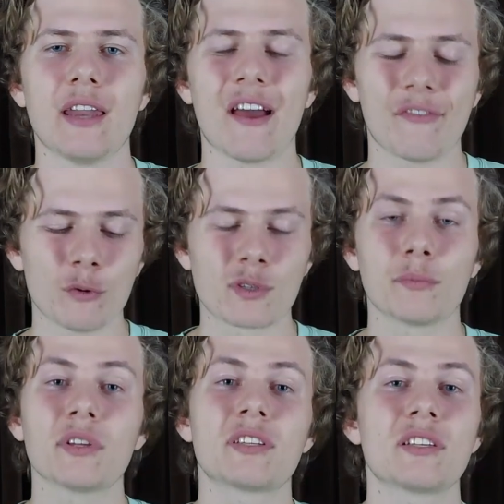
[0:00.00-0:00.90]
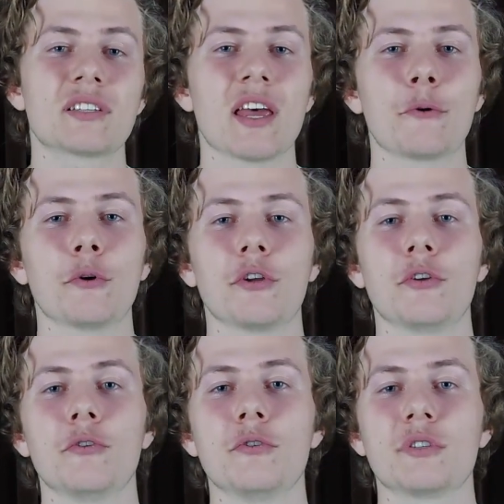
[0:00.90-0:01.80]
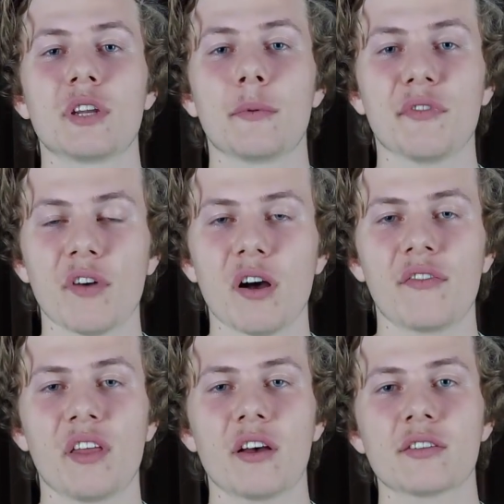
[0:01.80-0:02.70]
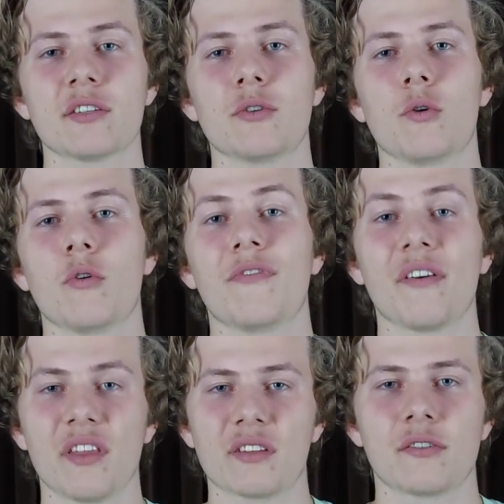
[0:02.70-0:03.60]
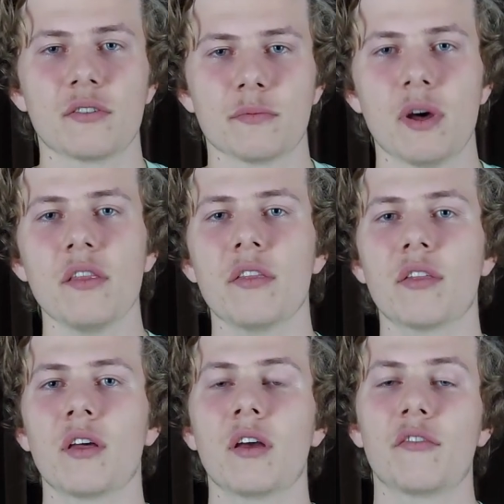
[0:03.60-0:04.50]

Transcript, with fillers: Now, for simplicity's sake, we're going to use the number 5,000 or $5,000 a month,